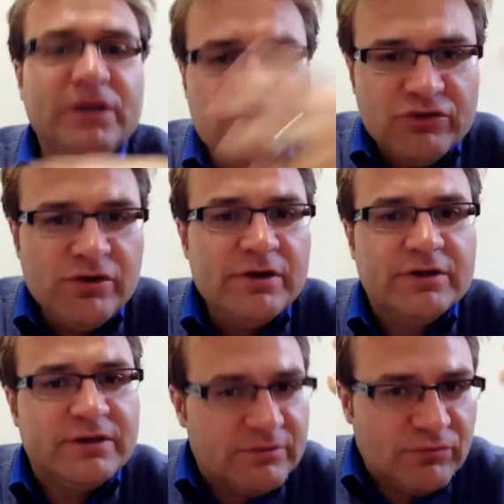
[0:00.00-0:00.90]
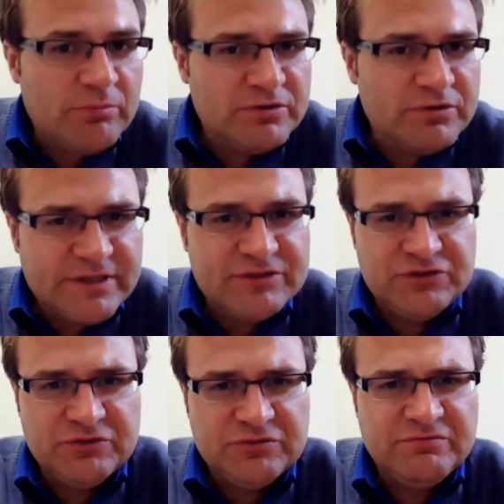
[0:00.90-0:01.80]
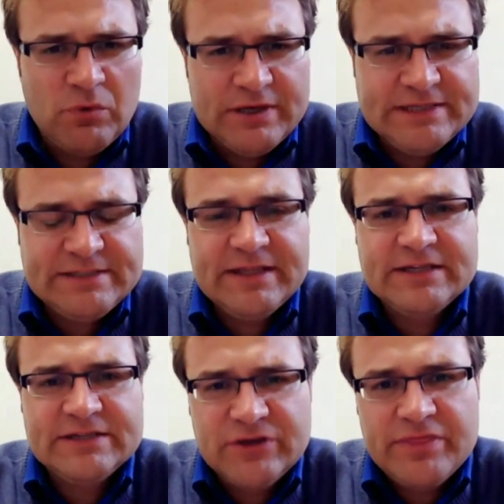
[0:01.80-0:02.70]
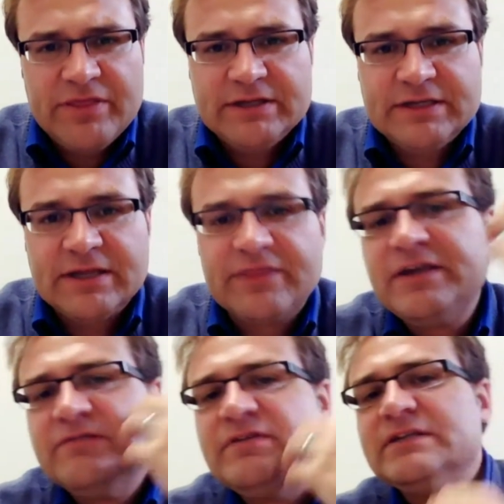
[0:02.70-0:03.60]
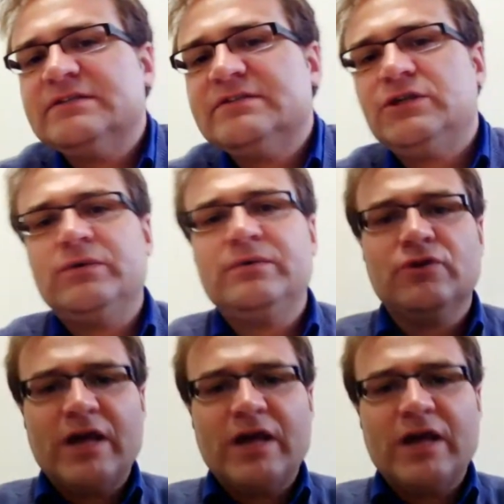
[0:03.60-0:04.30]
make sure it represents your voice, that it's authentic. Think of it as,